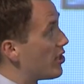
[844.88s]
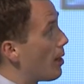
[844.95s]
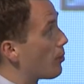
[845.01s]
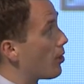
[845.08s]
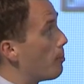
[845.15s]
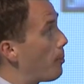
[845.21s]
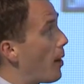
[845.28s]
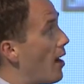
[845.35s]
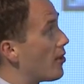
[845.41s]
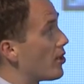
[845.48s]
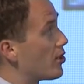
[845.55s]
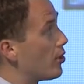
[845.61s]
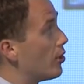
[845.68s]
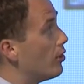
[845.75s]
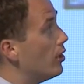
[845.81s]
depth
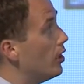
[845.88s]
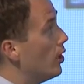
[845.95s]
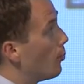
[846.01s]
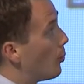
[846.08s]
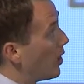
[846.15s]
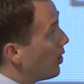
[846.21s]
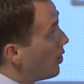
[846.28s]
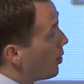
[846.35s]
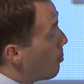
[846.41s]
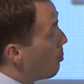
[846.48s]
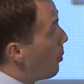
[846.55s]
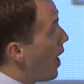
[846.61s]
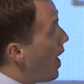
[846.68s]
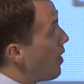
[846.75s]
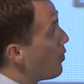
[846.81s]
comparison, we can
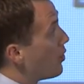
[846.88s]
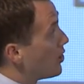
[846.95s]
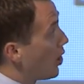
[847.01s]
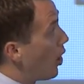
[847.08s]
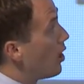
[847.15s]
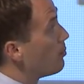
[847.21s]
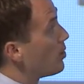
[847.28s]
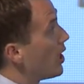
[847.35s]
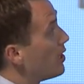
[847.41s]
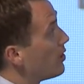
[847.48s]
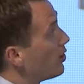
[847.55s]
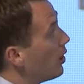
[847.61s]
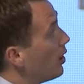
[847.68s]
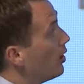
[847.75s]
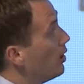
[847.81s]
compare the time
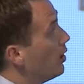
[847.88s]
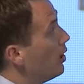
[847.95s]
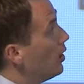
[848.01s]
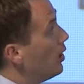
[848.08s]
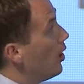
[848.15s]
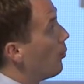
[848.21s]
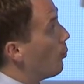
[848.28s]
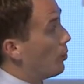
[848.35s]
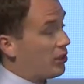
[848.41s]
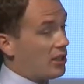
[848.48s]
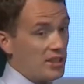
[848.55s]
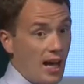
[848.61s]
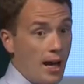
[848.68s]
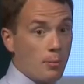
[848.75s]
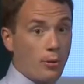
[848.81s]
data with
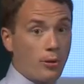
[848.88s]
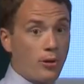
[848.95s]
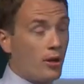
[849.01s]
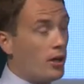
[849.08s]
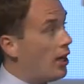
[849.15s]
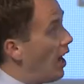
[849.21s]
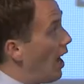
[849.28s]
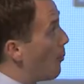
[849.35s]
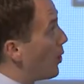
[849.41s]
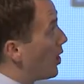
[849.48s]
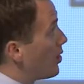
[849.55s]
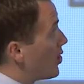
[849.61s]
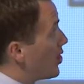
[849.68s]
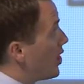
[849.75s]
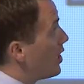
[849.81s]
the depth, and we
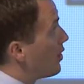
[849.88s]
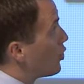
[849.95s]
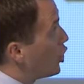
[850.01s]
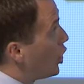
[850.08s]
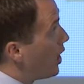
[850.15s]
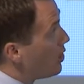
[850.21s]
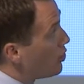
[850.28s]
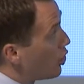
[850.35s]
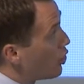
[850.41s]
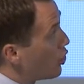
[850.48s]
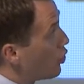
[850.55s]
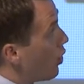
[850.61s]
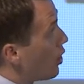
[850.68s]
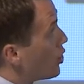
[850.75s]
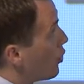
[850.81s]
can see the change in
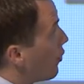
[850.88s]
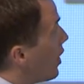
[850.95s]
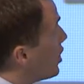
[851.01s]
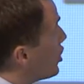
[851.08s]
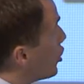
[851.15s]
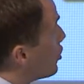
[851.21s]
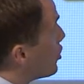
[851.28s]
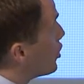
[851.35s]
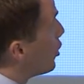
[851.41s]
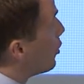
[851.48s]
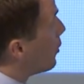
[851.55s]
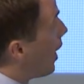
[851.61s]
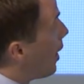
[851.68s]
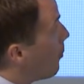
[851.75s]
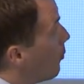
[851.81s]
structuration
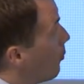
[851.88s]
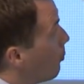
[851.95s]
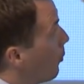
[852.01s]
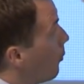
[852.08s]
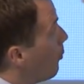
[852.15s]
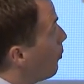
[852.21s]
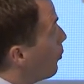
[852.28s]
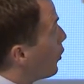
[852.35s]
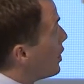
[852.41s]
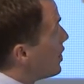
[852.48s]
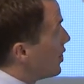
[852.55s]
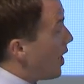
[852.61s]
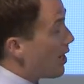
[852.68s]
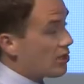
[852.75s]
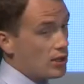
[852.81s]
to that
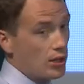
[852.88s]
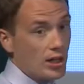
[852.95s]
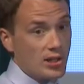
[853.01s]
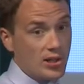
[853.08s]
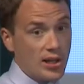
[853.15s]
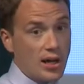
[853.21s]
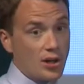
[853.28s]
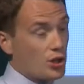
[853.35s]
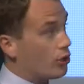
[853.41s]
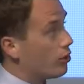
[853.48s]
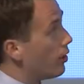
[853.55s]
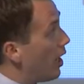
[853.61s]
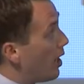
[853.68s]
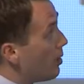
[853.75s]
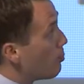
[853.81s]
pre-Zechstein
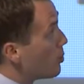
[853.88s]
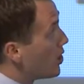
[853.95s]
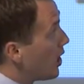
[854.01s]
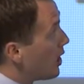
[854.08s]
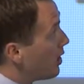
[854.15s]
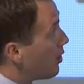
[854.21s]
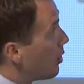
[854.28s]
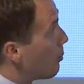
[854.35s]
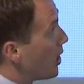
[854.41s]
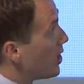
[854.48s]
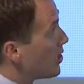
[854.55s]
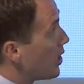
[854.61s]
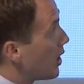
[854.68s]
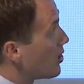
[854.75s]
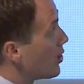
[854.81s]
section, and in particular the
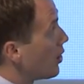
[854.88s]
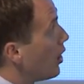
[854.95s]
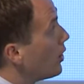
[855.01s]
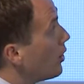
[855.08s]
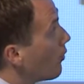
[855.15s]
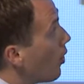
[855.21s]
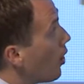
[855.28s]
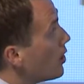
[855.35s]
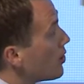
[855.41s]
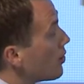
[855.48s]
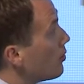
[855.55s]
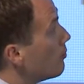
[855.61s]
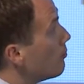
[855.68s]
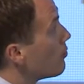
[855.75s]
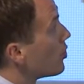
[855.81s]
base Zechstein
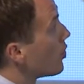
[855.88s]
horizon.